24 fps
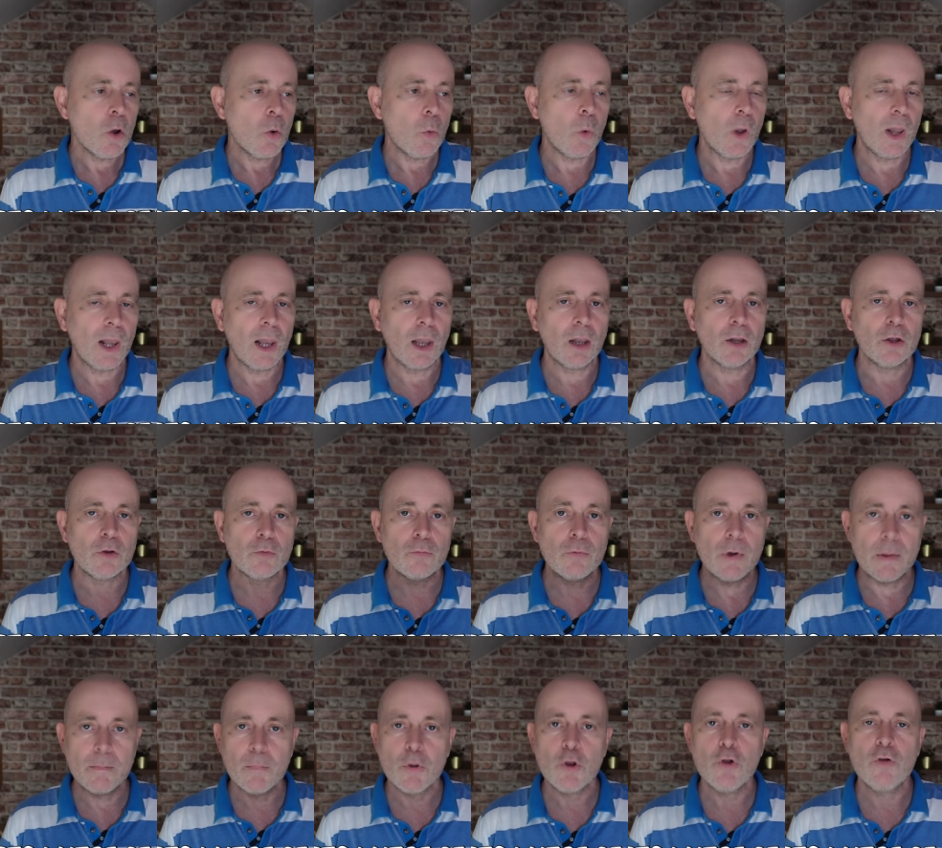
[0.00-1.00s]
will
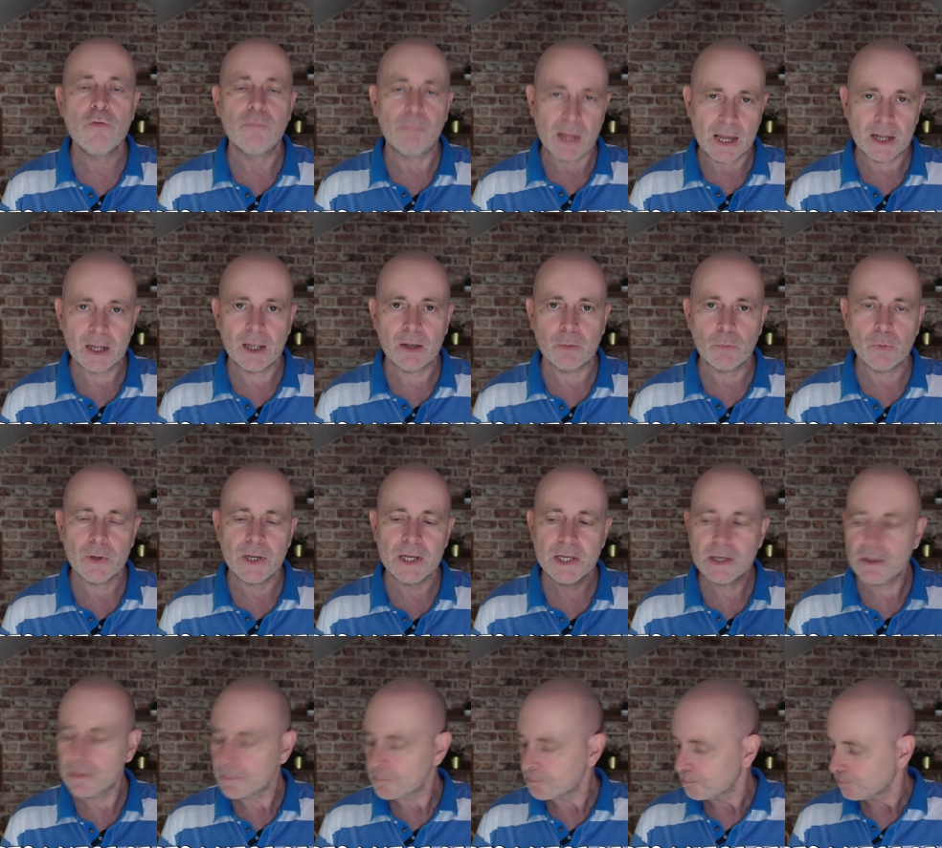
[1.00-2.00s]
remove blanket
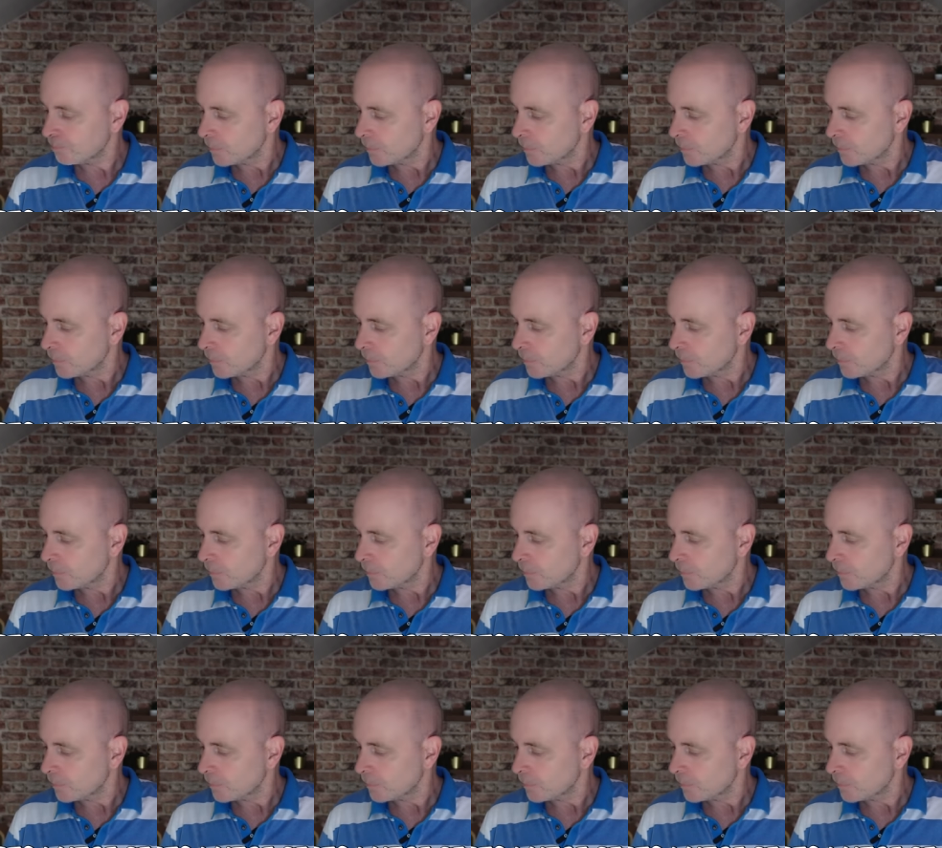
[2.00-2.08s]
weed.